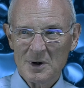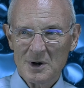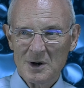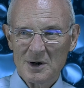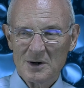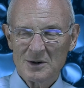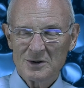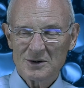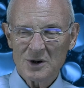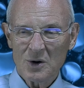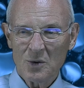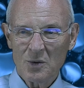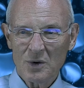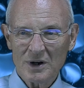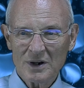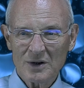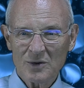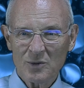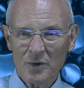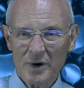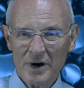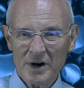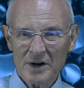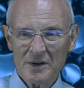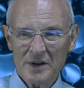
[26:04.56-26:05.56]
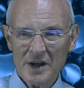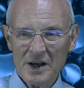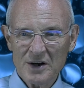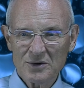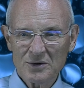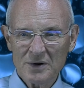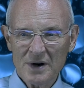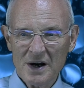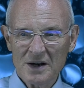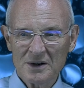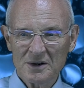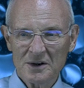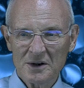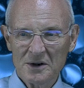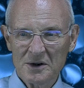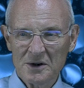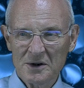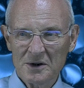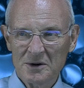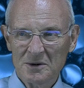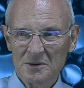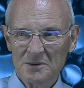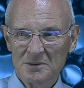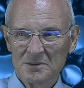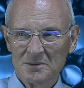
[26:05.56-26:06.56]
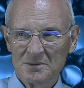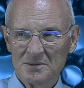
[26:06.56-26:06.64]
So what are they trying to do?